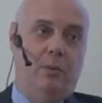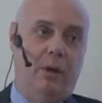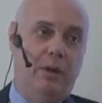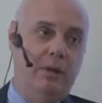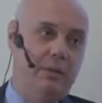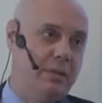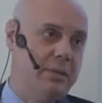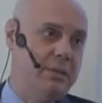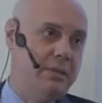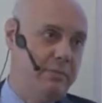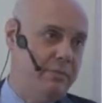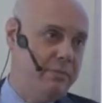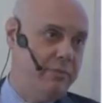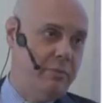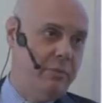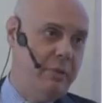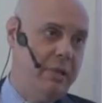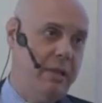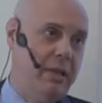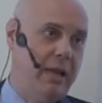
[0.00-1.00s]
what is,
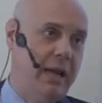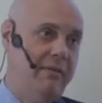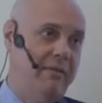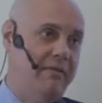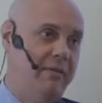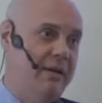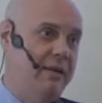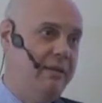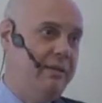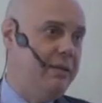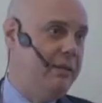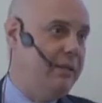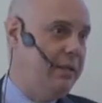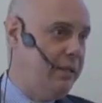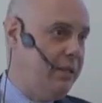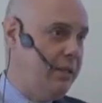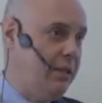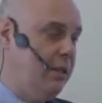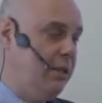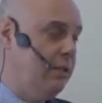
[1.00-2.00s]
for me, relevant
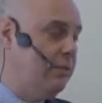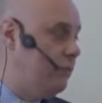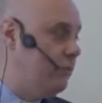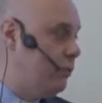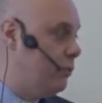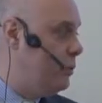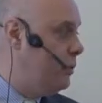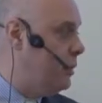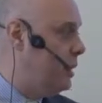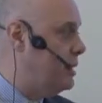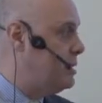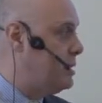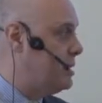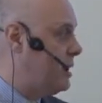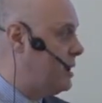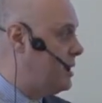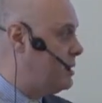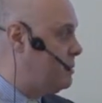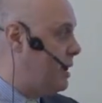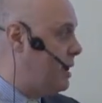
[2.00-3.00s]
for you as a
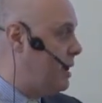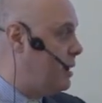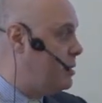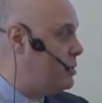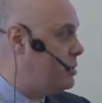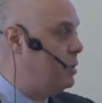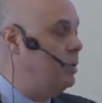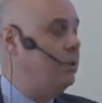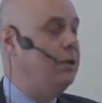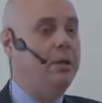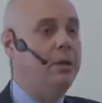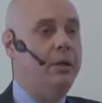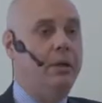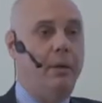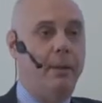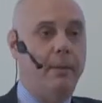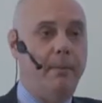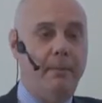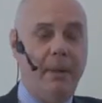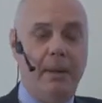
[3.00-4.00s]
sales manager,
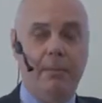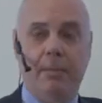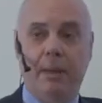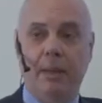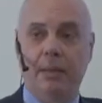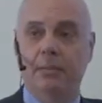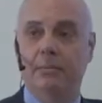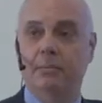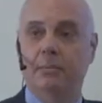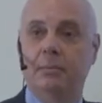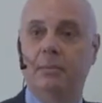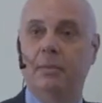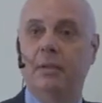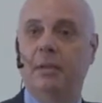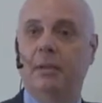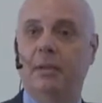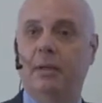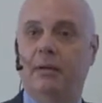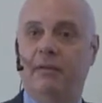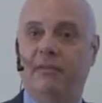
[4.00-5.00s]
remember,
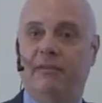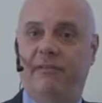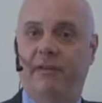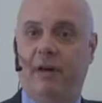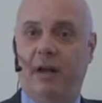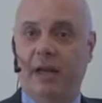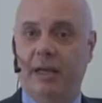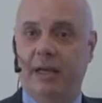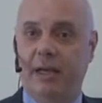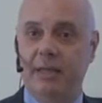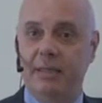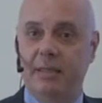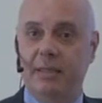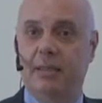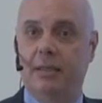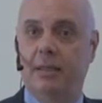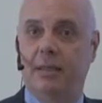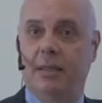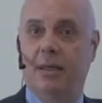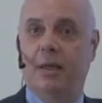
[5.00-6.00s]
forecast,
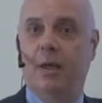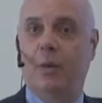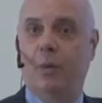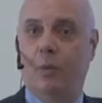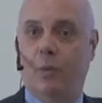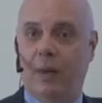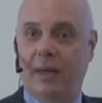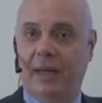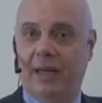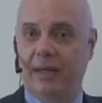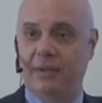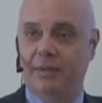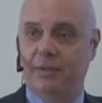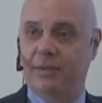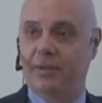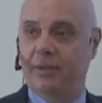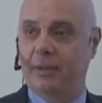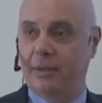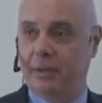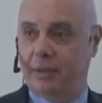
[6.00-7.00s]

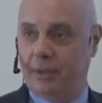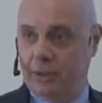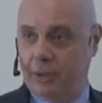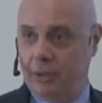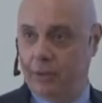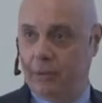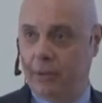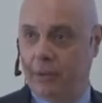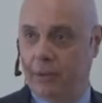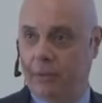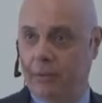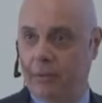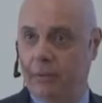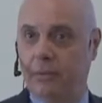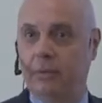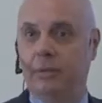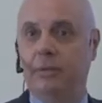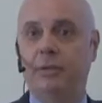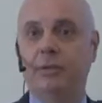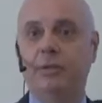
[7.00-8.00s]
100 euro,
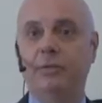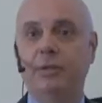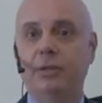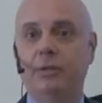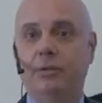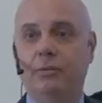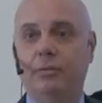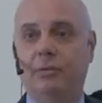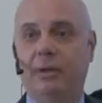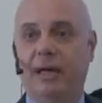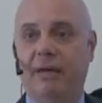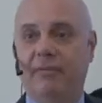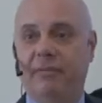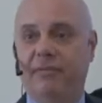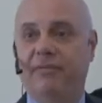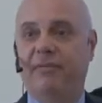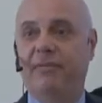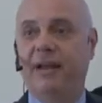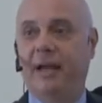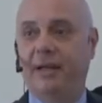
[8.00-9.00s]
you need to
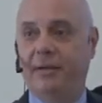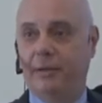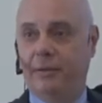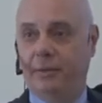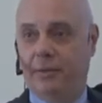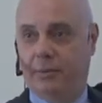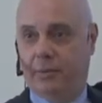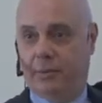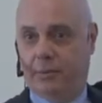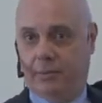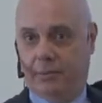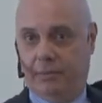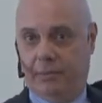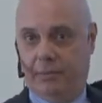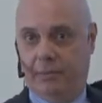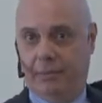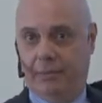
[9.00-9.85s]
have 300 euro.